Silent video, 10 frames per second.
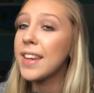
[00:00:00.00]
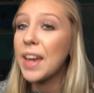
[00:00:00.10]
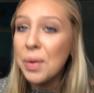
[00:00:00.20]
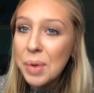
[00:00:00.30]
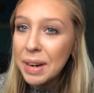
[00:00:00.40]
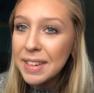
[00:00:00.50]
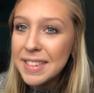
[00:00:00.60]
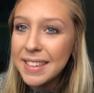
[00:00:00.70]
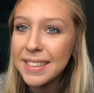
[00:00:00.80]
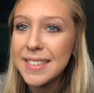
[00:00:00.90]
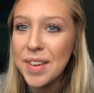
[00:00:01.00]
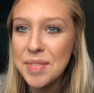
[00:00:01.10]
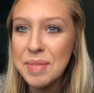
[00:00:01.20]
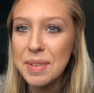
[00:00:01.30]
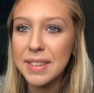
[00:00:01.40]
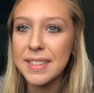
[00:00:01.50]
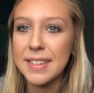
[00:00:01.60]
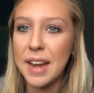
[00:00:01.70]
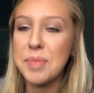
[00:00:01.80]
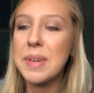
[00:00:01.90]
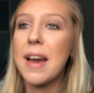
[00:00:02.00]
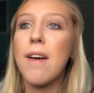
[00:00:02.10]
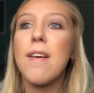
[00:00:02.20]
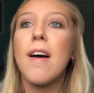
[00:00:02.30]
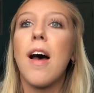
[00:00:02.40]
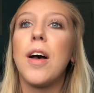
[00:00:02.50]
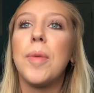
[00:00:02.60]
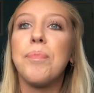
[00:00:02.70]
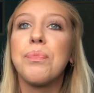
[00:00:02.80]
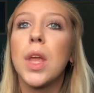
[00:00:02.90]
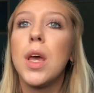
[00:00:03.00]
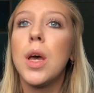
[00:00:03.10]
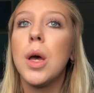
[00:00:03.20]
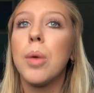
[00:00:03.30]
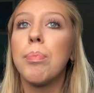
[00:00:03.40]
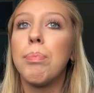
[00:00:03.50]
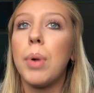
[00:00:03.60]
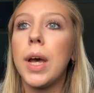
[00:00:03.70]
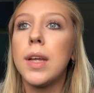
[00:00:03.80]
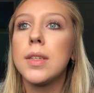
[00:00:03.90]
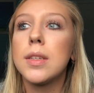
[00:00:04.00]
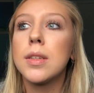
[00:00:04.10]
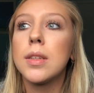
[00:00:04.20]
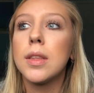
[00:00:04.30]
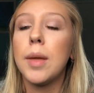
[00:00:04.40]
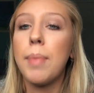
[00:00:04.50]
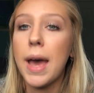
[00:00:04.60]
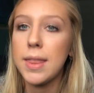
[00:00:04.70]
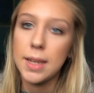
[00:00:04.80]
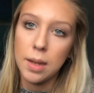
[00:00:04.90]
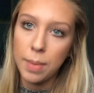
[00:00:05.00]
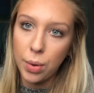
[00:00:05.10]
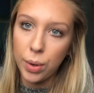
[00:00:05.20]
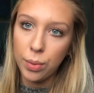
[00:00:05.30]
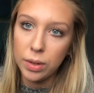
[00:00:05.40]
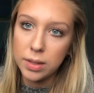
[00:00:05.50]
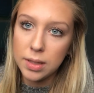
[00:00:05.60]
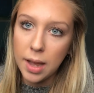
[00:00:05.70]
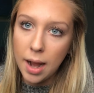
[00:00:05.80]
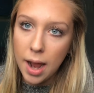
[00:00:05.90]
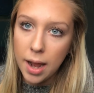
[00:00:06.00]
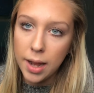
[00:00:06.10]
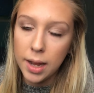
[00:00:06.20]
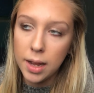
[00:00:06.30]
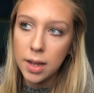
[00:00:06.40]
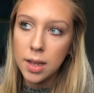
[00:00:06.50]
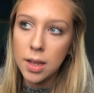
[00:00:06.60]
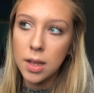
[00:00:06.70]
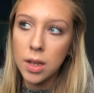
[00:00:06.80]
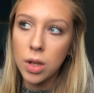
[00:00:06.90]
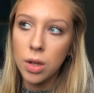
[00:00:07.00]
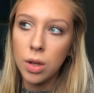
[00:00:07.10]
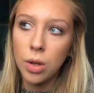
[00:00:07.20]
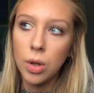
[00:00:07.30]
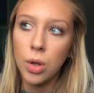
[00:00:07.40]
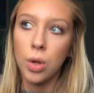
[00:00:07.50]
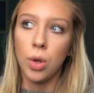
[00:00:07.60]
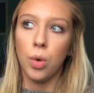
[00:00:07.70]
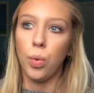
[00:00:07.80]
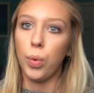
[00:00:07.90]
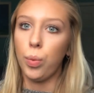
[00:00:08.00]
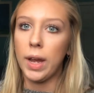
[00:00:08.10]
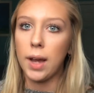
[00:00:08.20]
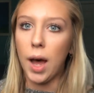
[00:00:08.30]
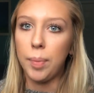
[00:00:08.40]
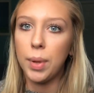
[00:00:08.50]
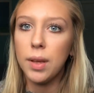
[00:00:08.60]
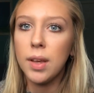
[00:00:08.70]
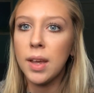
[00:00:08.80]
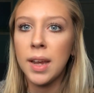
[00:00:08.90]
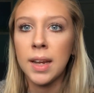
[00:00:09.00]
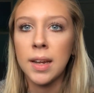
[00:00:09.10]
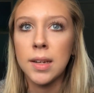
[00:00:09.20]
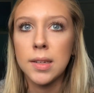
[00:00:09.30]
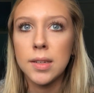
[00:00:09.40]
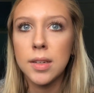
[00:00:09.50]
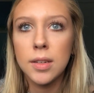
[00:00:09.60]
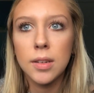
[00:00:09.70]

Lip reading: it worked. It definitely worked. It knocked me out. But the bad thing about it was that I would wake up and